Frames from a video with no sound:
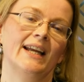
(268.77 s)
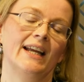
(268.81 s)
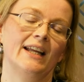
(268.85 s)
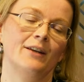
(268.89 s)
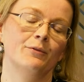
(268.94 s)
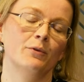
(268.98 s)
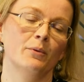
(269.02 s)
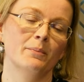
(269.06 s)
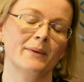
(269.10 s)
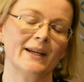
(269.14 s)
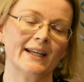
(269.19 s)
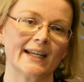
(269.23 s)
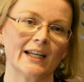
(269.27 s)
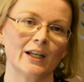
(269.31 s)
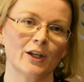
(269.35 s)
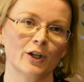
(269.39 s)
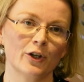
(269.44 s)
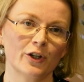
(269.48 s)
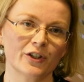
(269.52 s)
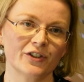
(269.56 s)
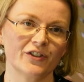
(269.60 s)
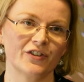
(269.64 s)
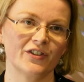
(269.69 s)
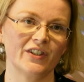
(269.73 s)
It will make it
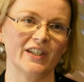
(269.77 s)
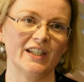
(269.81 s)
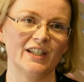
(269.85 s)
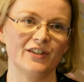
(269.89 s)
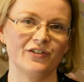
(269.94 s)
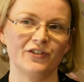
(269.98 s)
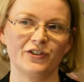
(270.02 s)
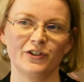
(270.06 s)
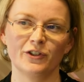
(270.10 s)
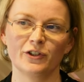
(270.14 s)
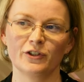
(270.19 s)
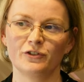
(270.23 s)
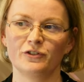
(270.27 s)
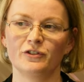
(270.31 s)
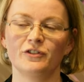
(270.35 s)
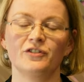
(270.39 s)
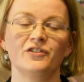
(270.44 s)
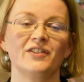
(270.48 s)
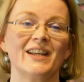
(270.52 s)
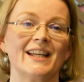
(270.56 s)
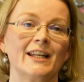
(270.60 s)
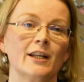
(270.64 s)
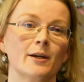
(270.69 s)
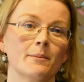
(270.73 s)
lots easier to
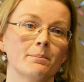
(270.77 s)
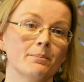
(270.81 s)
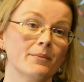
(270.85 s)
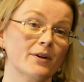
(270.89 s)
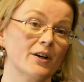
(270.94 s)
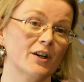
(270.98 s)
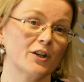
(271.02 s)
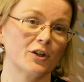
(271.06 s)
set up